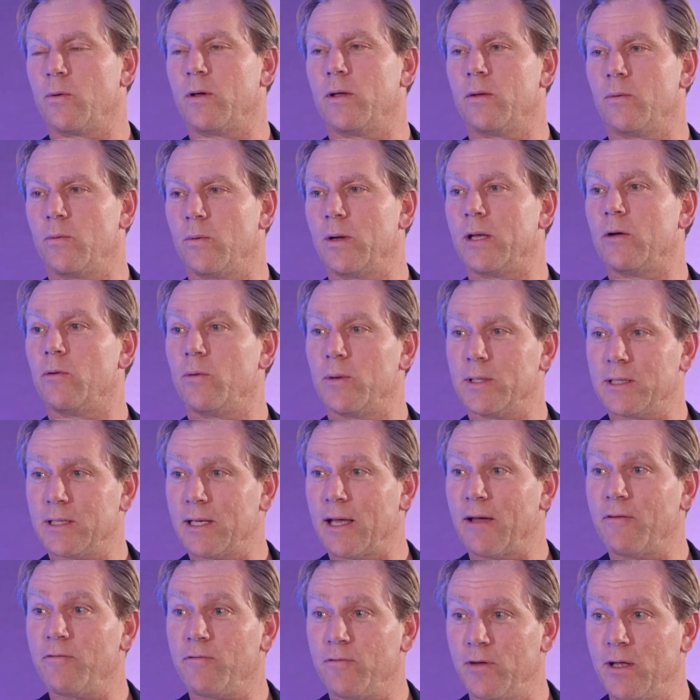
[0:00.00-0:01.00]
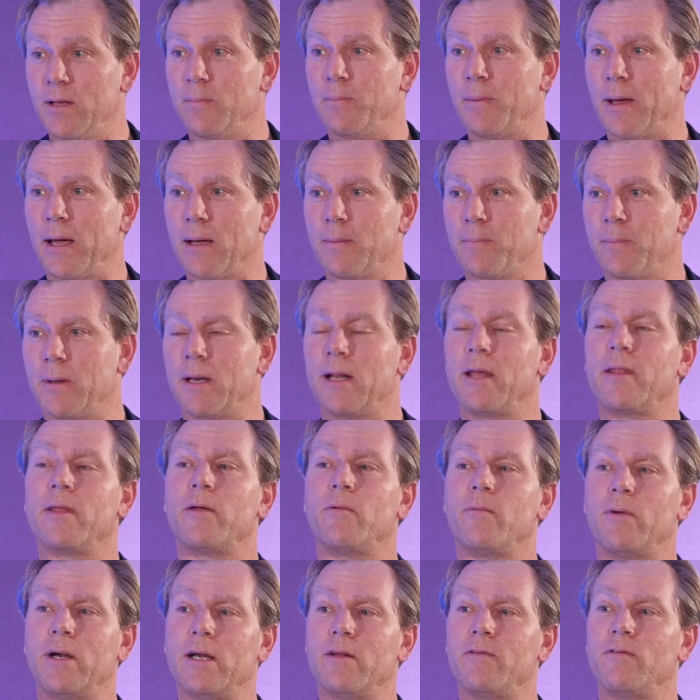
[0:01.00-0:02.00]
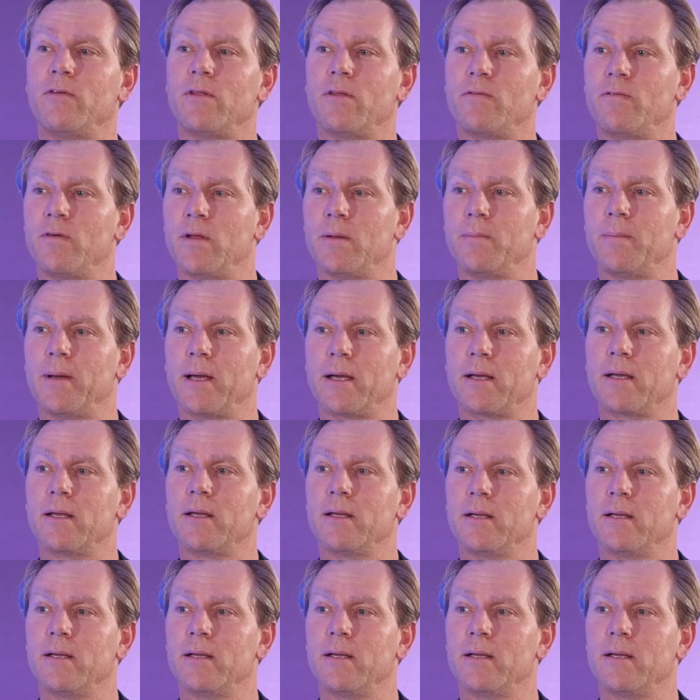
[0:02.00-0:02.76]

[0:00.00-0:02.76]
We always have feedback, but are they ready for the feedback?